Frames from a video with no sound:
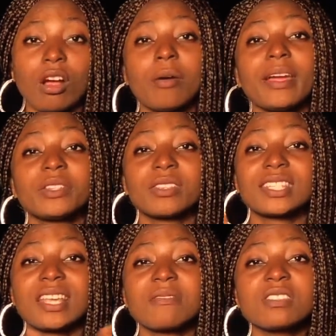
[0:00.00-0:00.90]
right, so
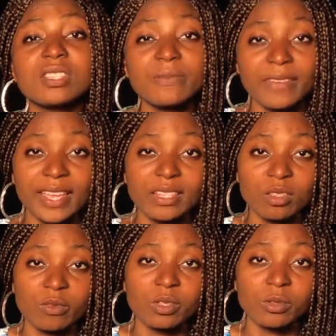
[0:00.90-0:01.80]
seven spheres
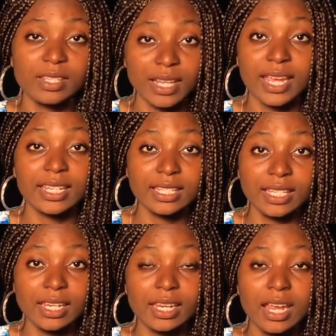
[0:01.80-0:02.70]
of
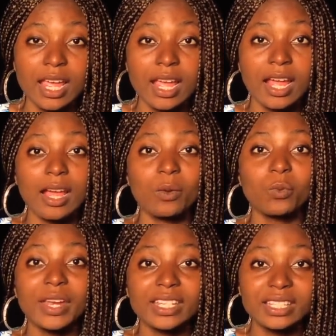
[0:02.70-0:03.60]
society
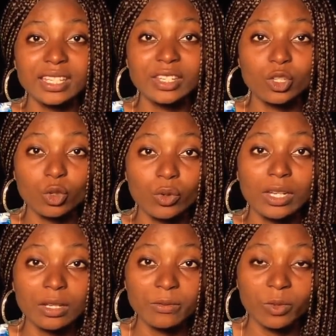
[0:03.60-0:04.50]
awaiting your
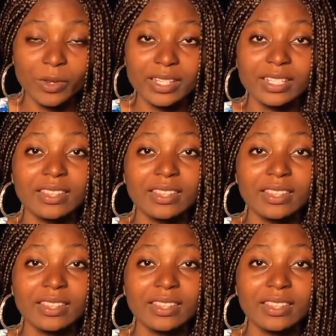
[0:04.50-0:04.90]
influence.